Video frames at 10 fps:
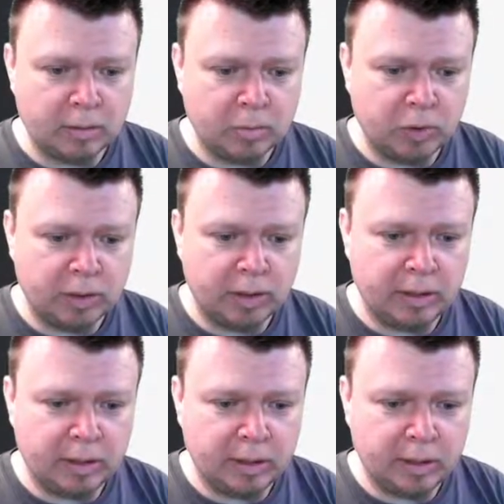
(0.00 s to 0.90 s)
Put it in
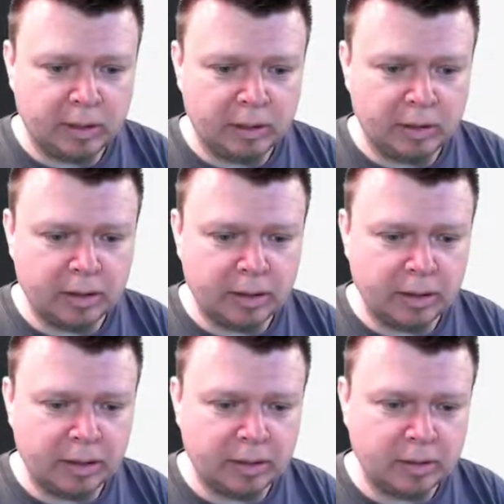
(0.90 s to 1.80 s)
there.
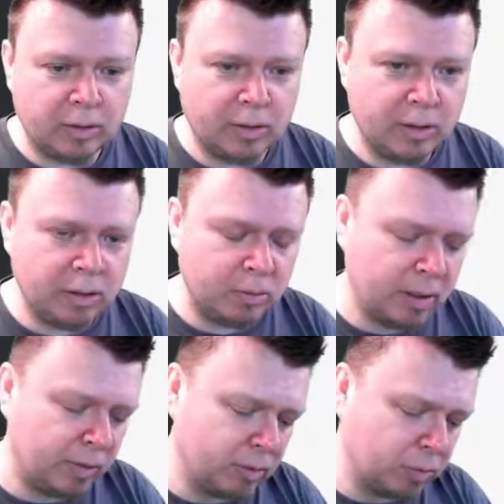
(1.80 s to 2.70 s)
And so this we
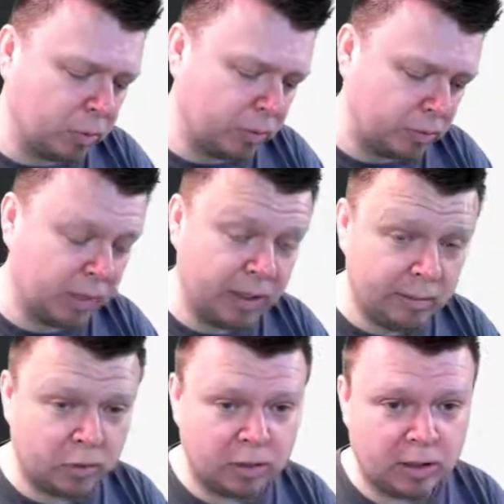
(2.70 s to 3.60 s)
have to pull from the
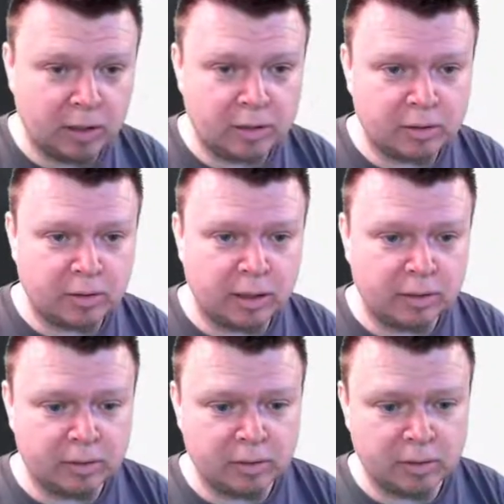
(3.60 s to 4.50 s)
invoice lines, right?
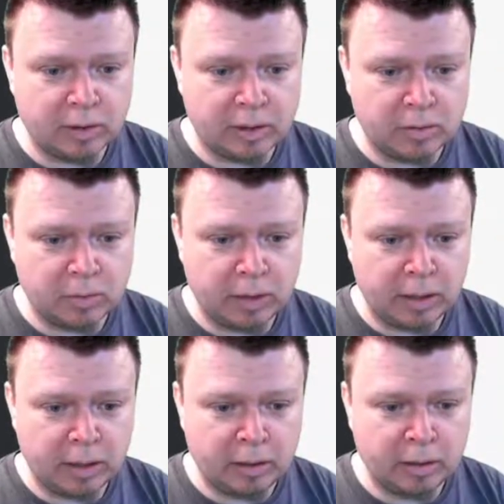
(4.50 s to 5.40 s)
Because that's
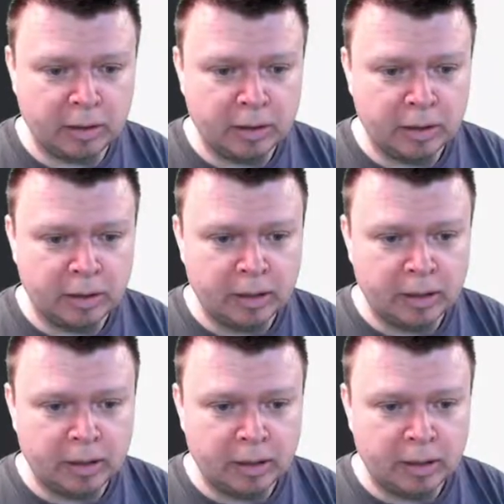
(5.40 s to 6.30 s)
where
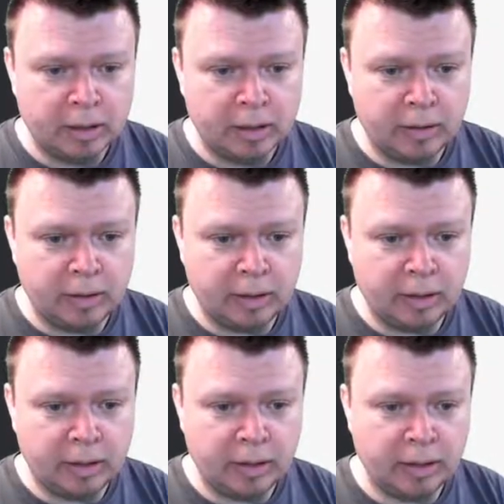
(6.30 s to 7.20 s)

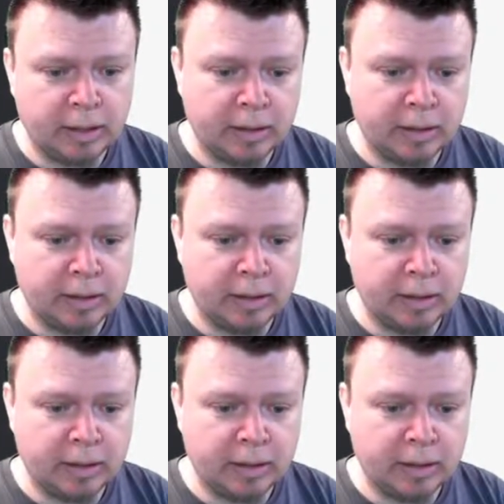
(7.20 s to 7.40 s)
the